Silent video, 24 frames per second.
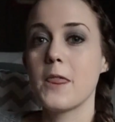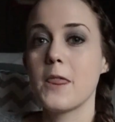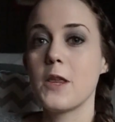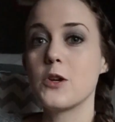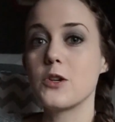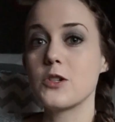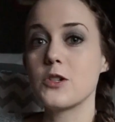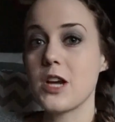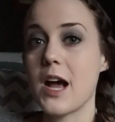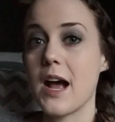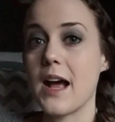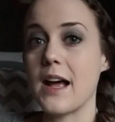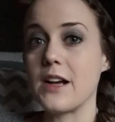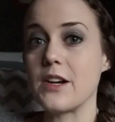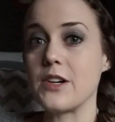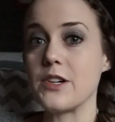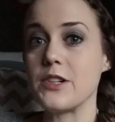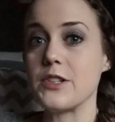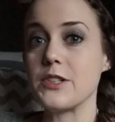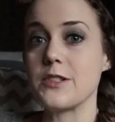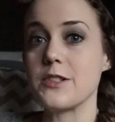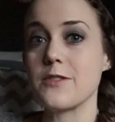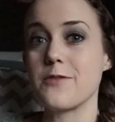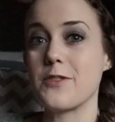your
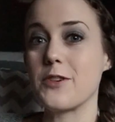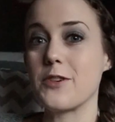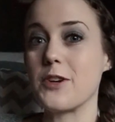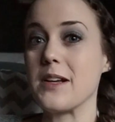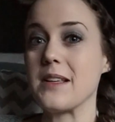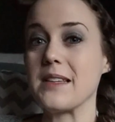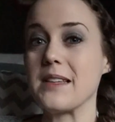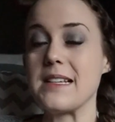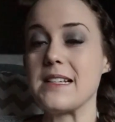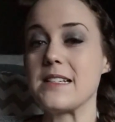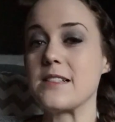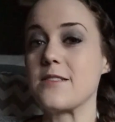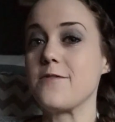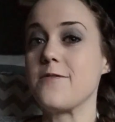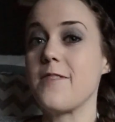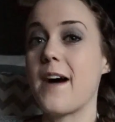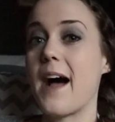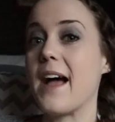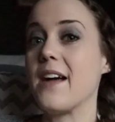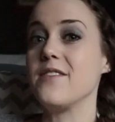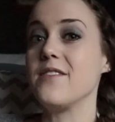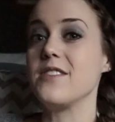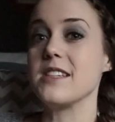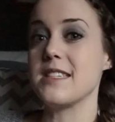child for at least
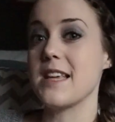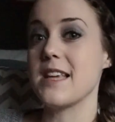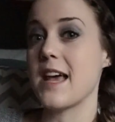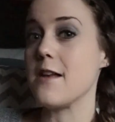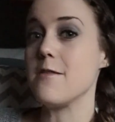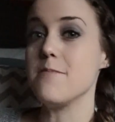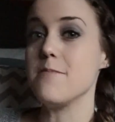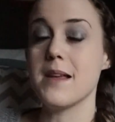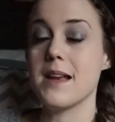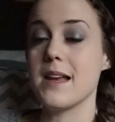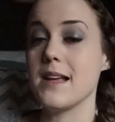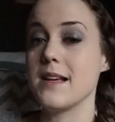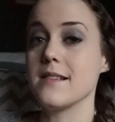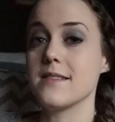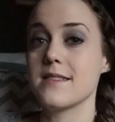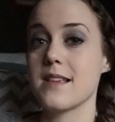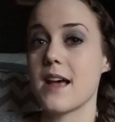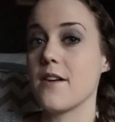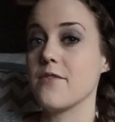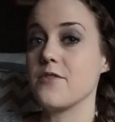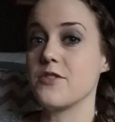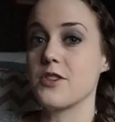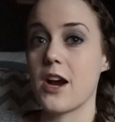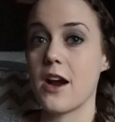5 to 10 minutes
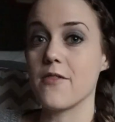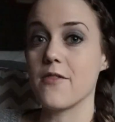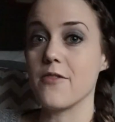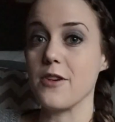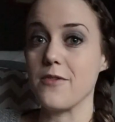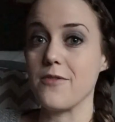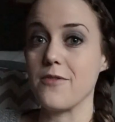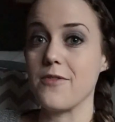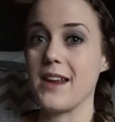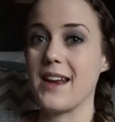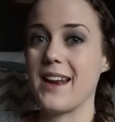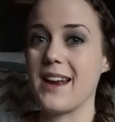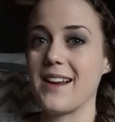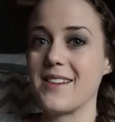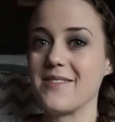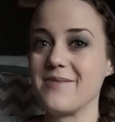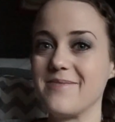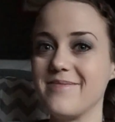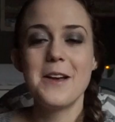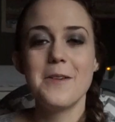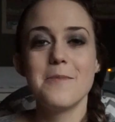after every feeding.